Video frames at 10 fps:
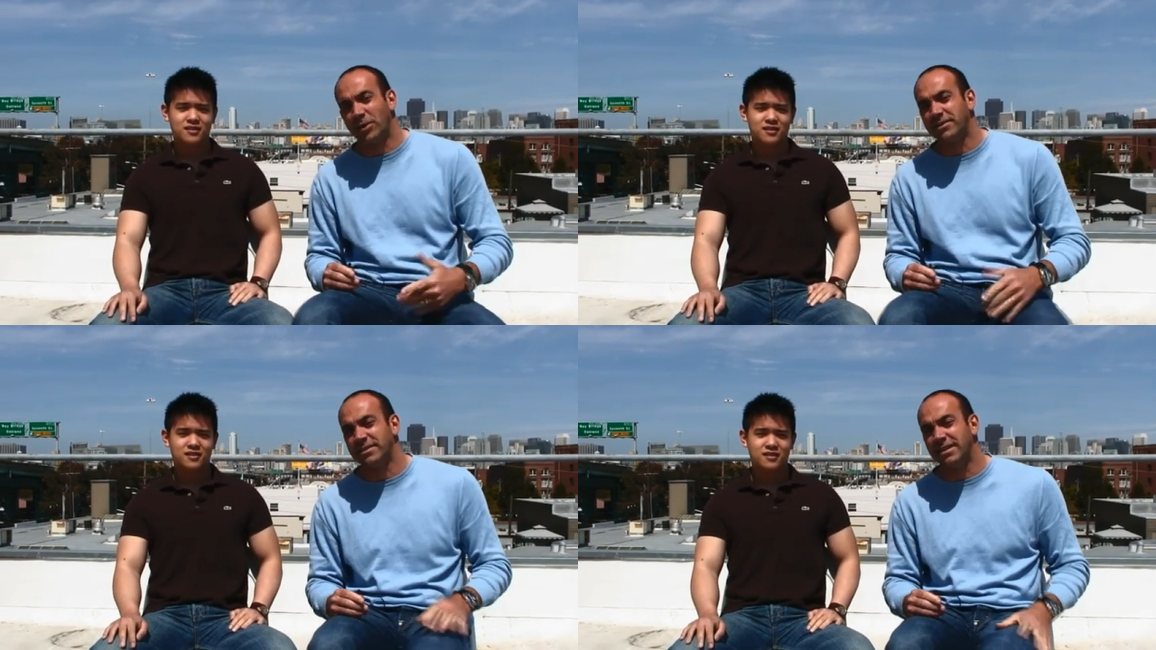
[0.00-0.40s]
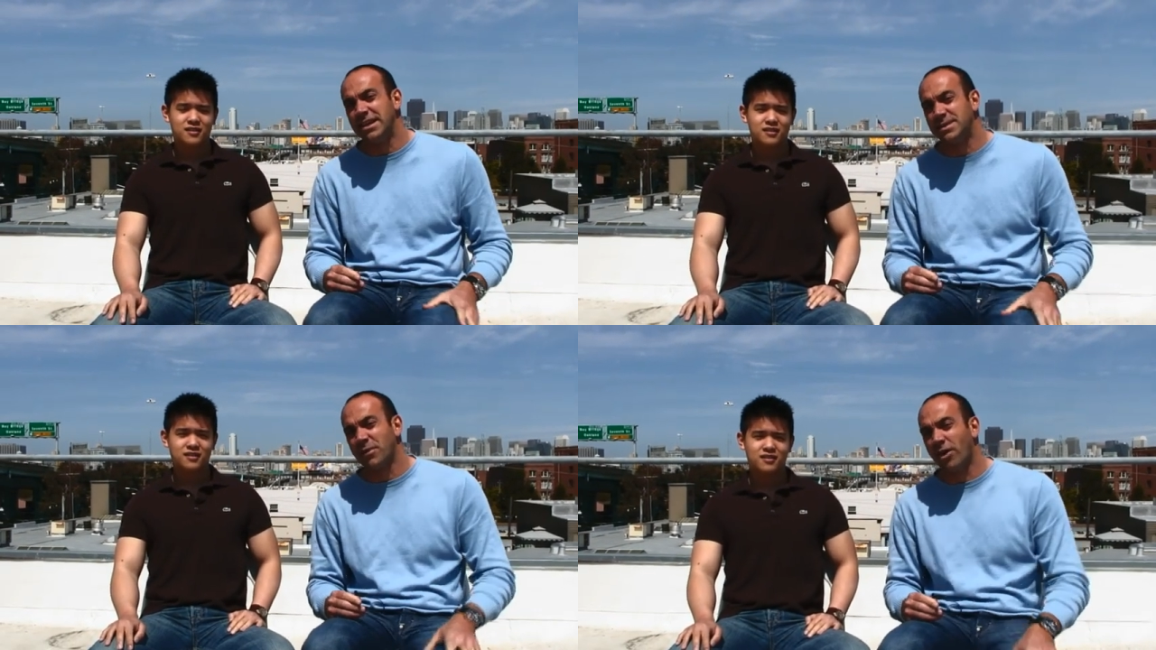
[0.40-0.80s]
Speaker 1: important
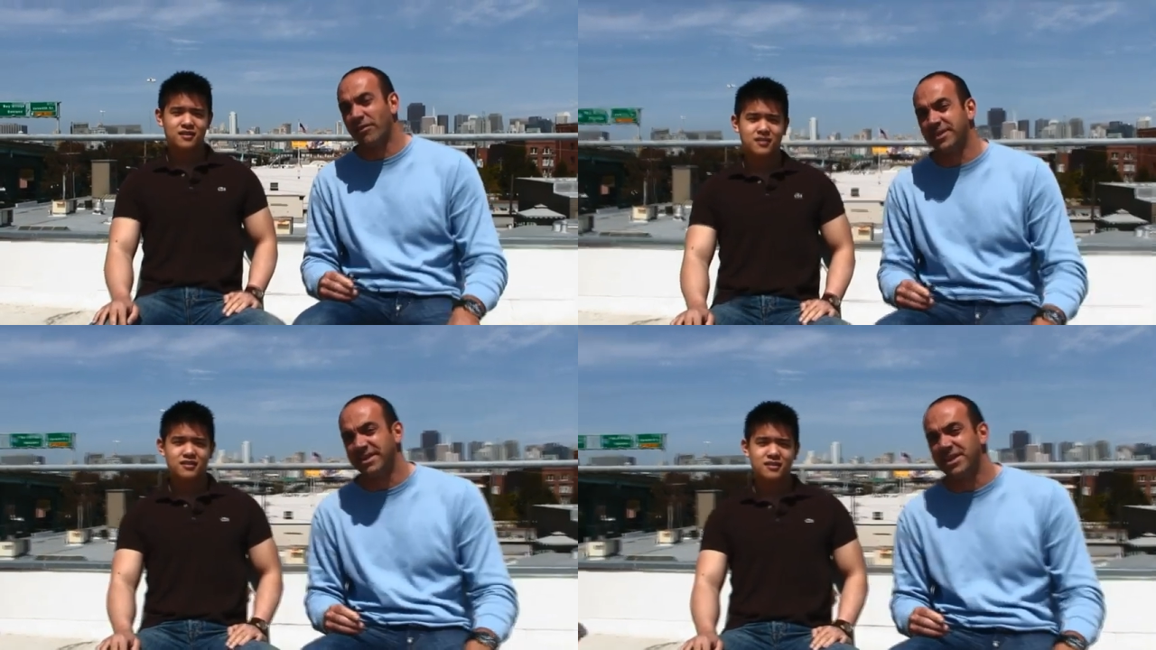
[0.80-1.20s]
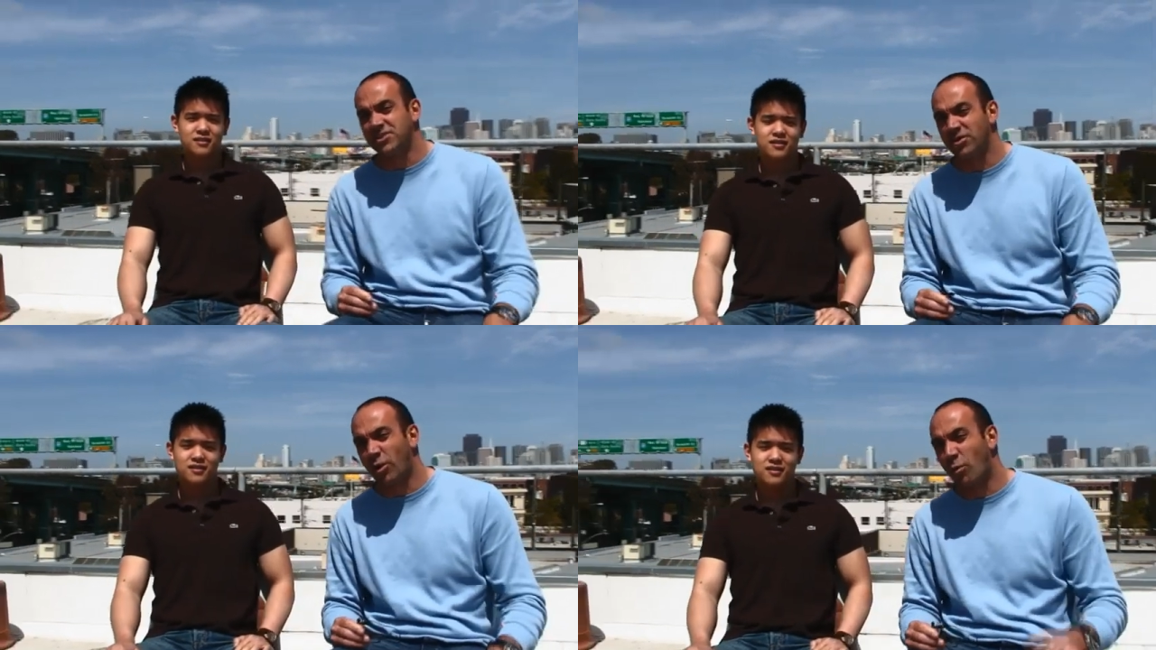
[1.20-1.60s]
is the
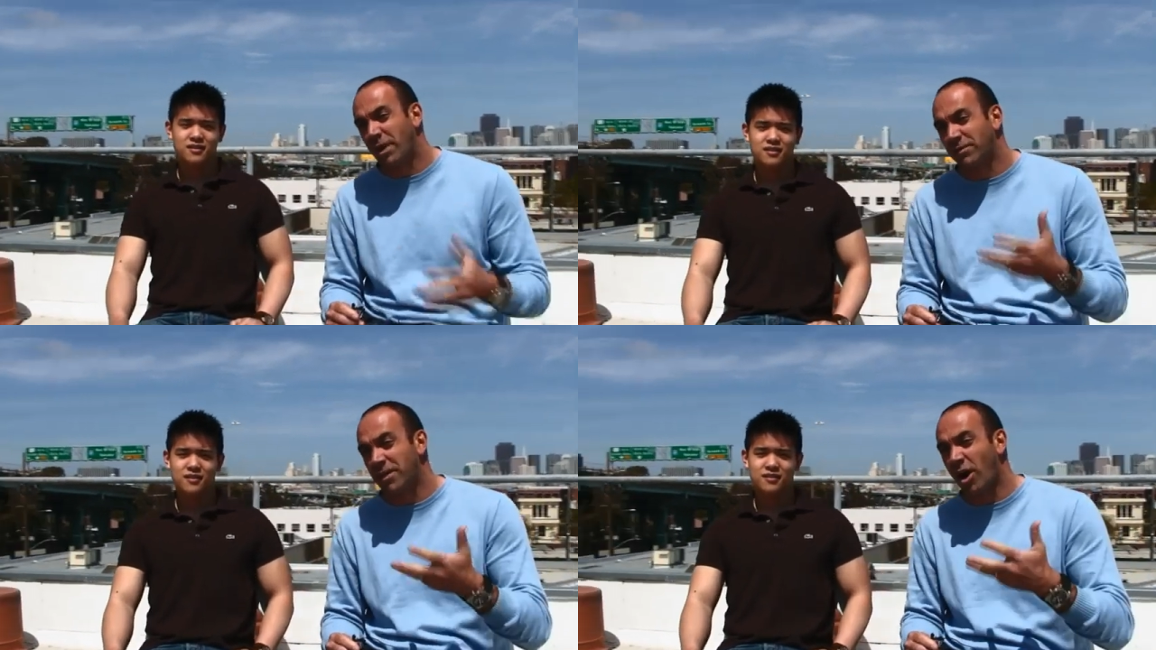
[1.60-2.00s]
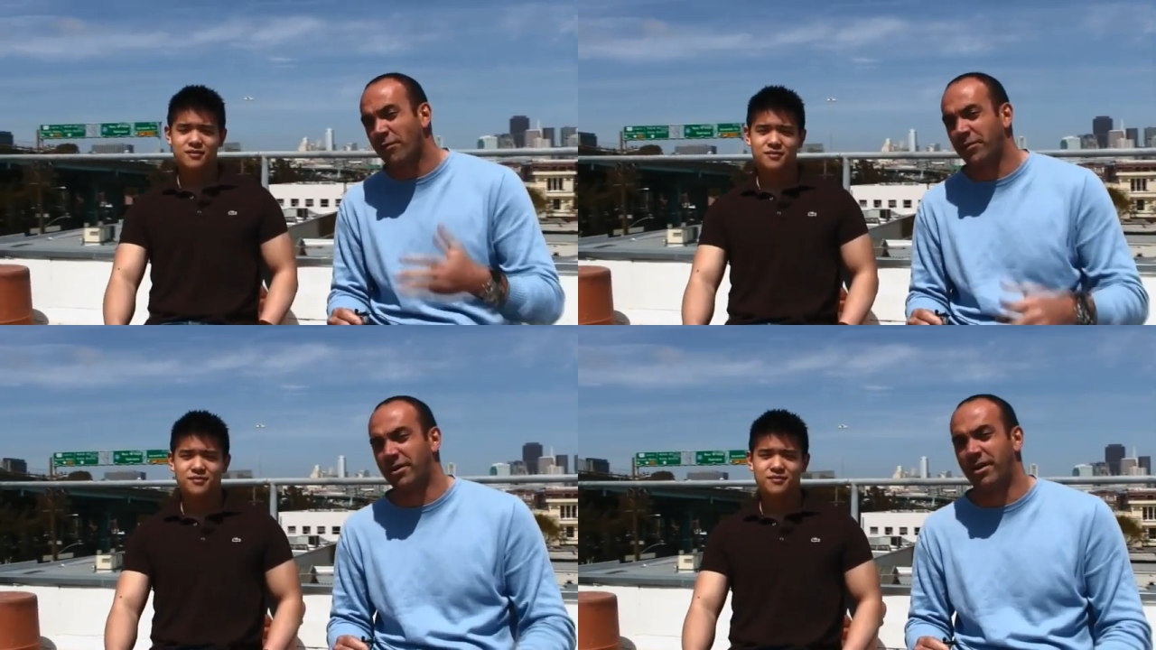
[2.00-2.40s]
conversation or what
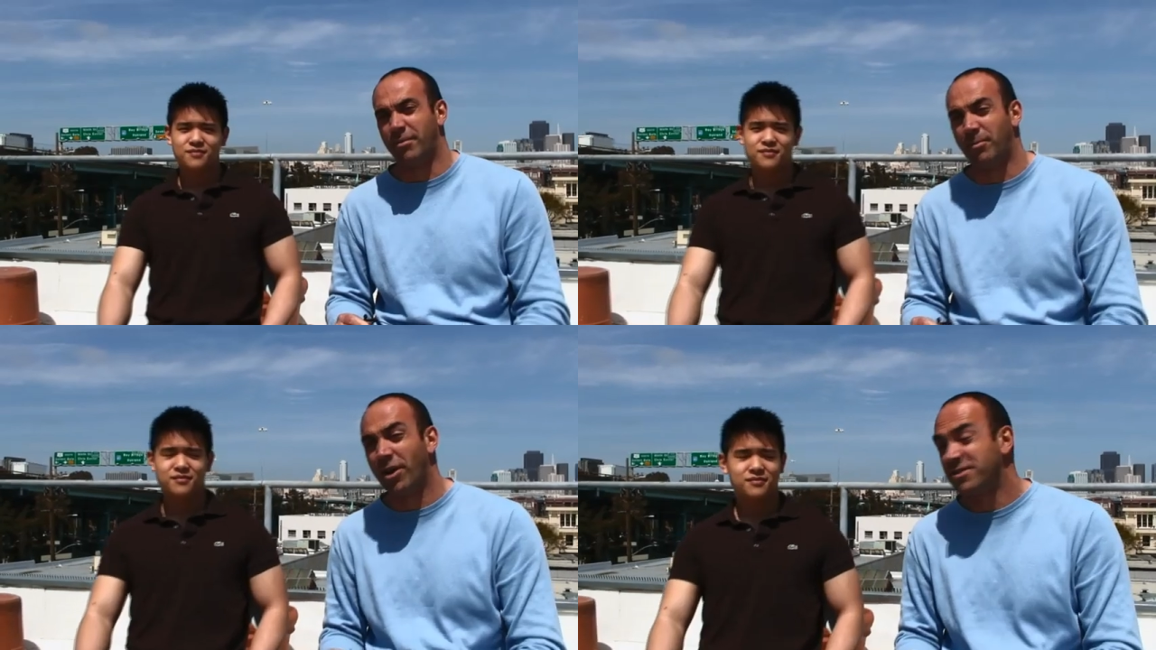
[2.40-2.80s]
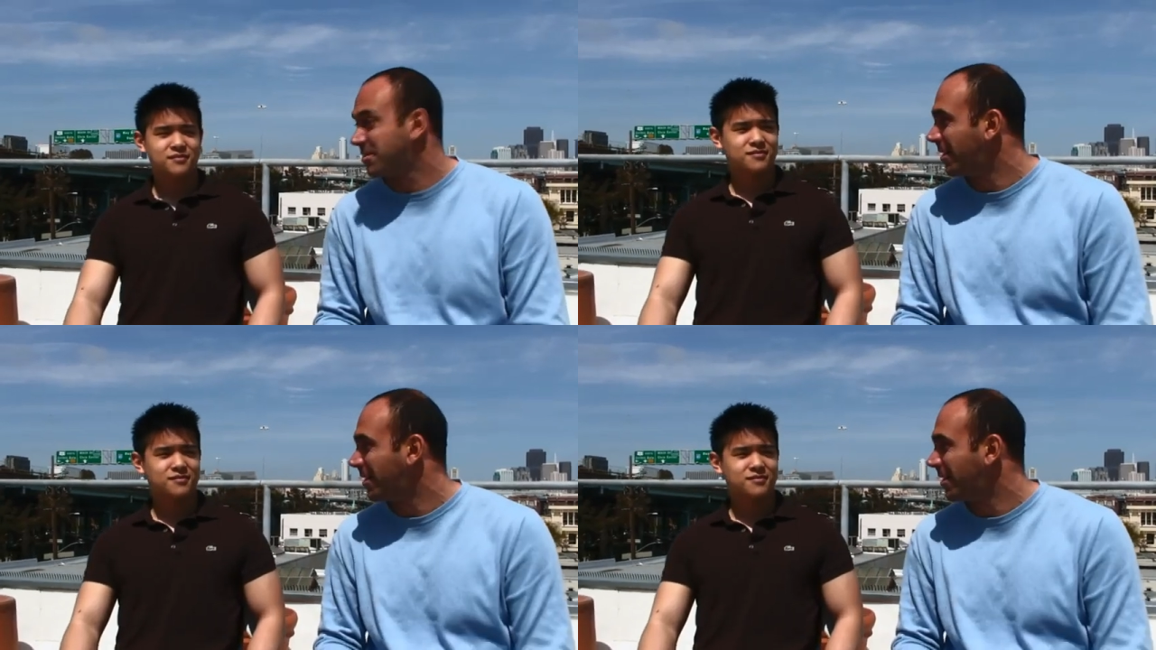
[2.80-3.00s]
the author blogs